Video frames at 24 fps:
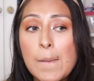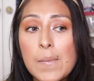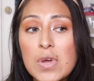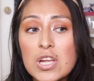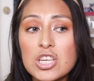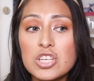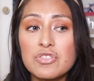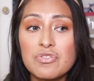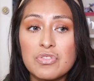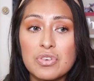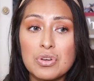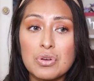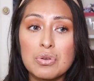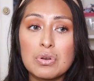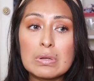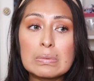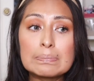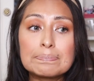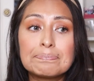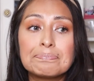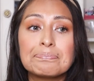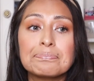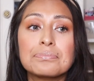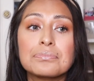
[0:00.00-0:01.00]
much food
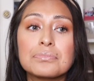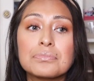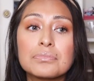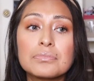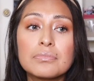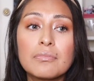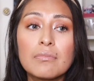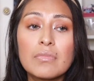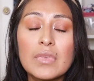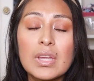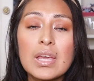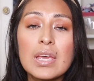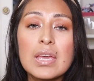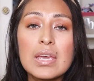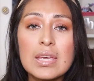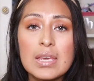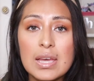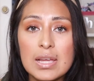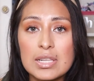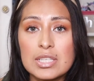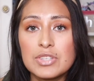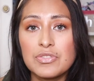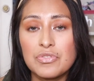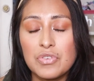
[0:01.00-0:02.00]
he
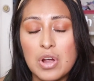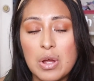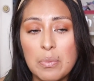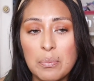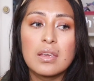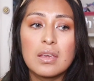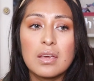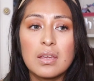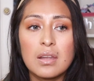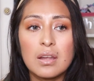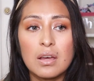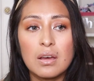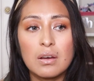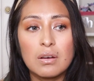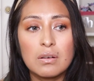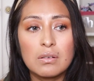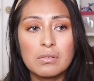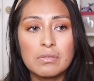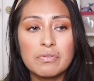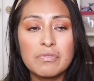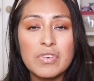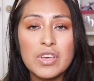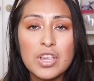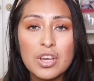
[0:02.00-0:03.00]
gets from,
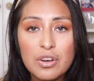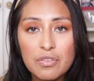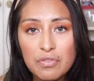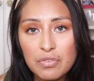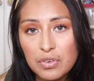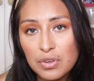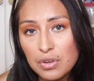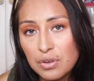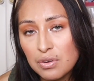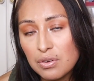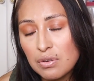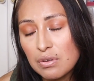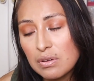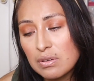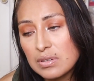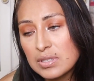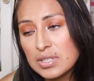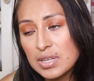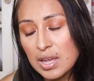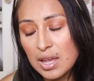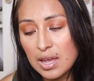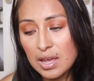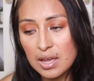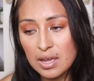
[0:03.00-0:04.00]
finger
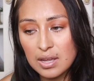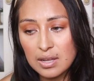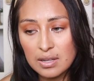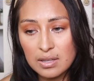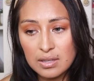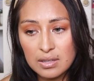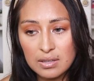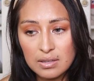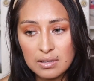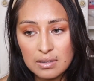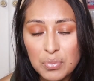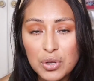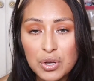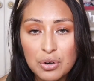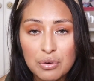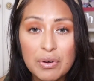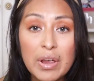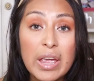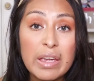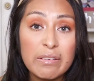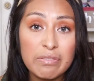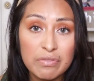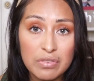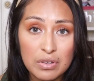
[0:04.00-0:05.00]
foods and
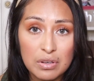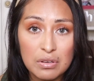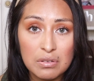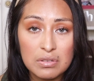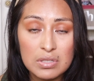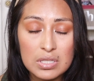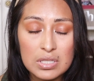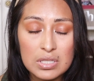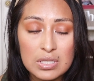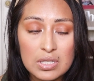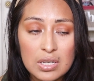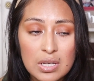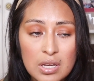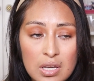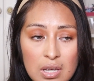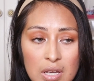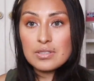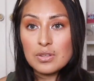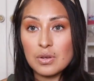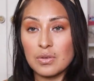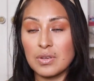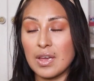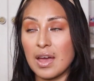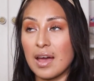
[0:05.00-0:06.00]
puree foods.
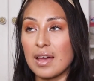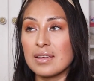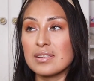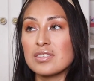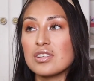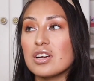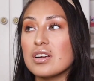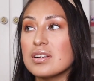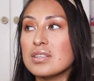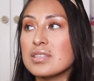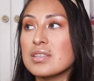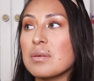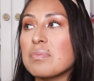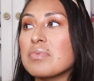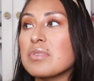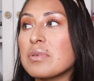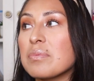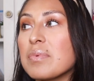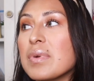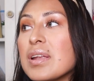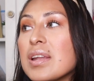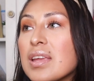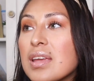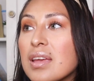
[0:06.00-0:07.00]
So yeah, I started
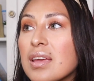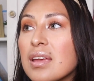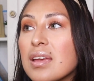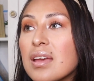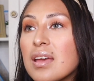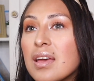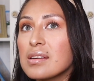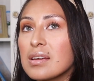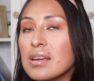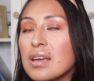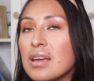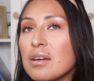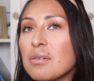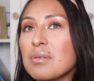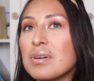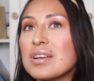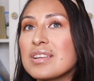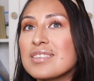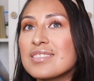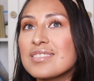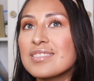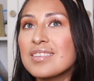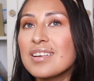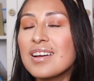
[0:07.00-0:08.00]
supplementing. It
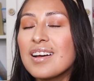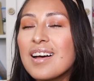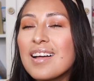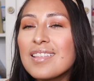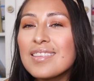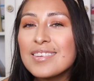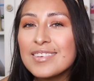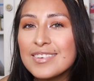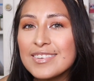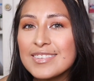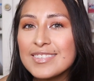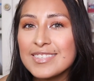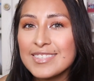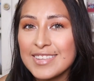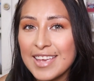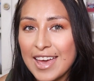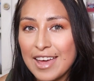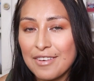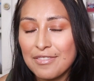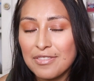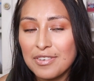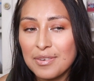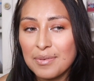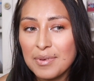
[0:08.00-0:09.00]
was a little
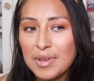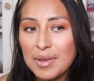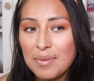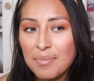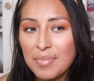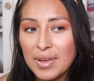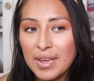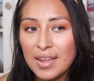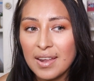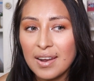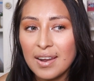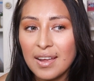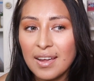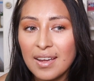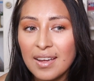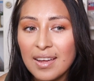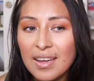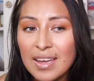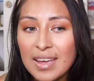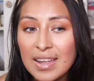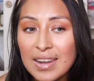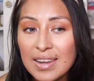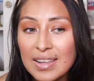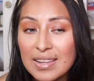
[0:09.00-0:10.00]
sad for me, but
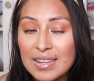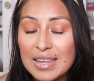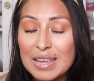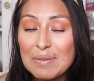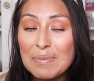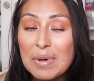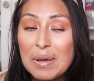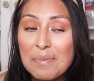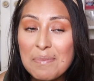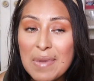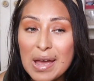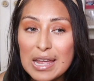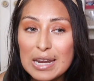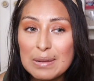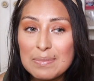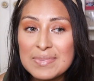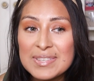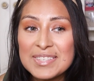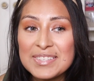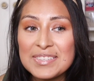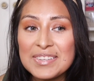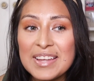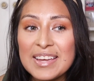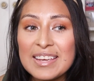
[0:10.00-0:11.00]
in my mind I'm
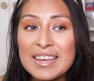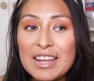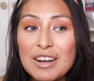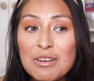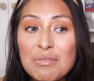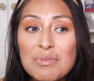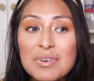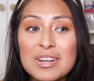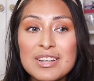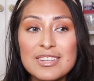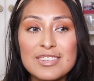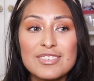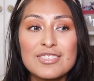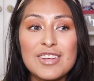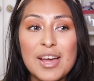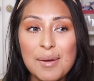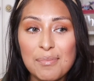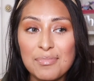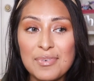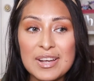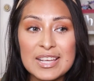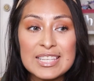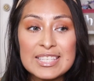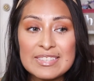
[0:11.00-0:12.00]
still like, I don't want to
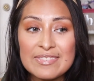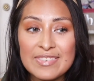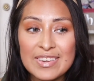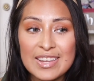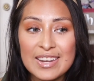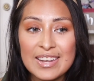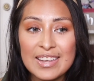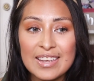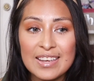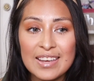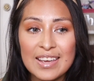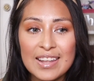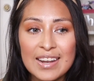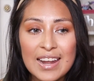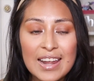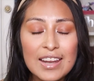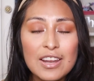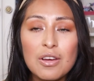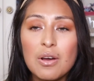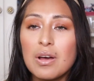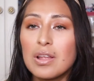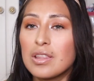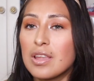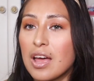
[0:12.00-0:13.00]
stop breastfeeding. And I
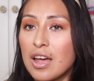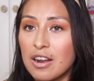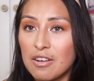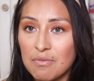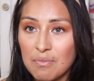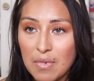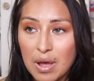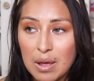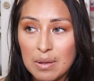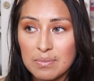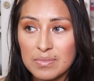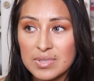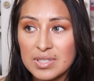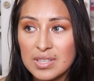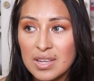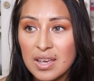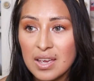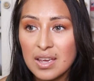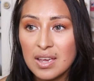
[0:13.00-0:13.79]
know a lot of moms